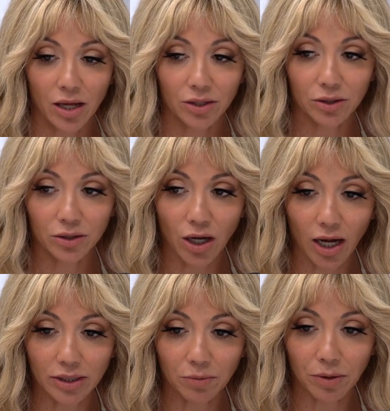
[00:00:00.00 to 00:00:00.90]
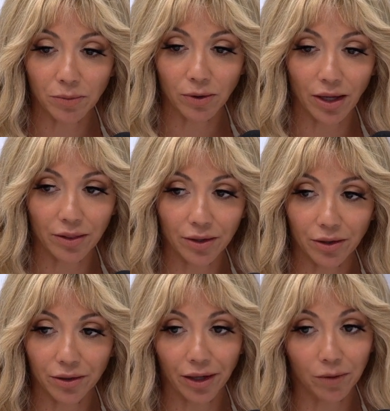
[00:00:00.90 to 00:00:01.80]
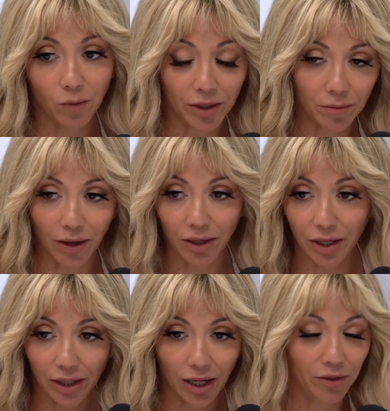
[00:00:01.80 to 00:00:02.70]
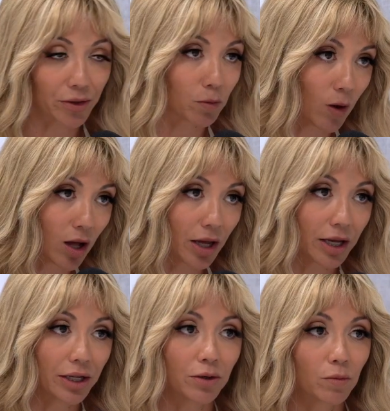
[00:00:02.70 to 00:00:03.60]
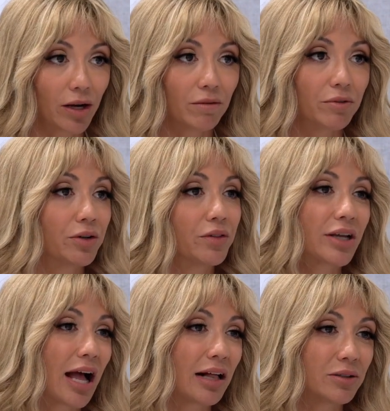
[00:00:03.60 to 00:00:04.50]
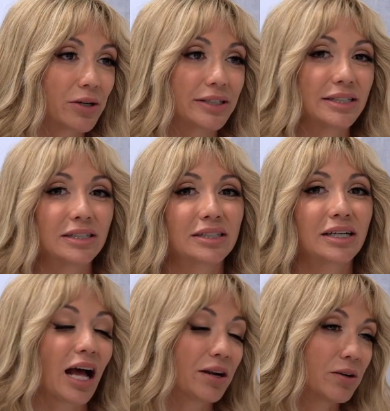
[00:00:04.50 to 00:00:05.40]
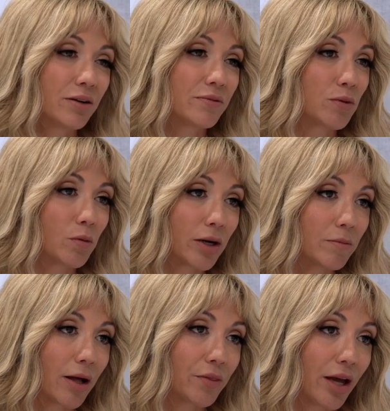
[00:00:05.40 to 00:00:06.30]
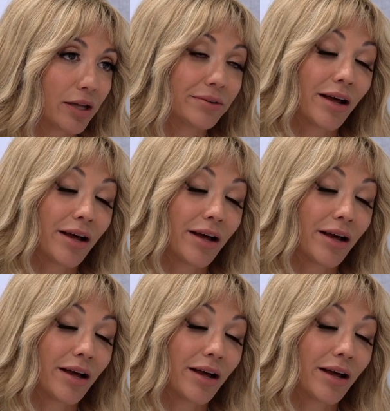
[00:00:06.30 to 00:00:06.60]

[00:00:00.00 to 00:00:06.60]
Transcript: you talk to people and they're worried about cutting out their wine or whatever and the calories, and it's I don't have to worry about that.